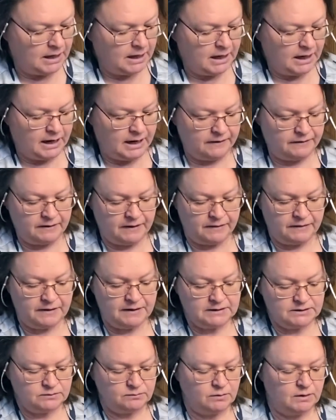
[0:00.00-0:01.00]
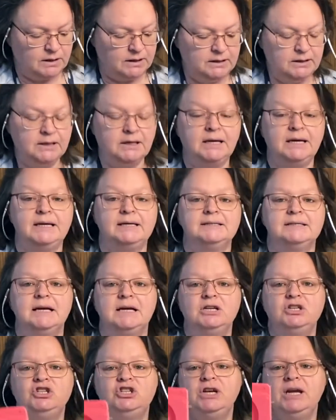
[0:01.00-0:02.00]
And then this one is
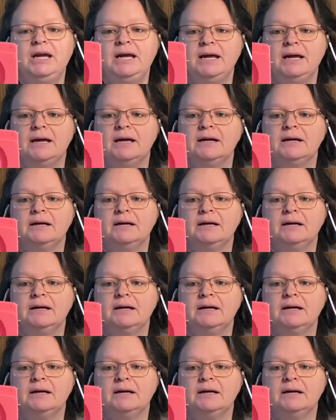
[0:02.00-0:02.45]
a G.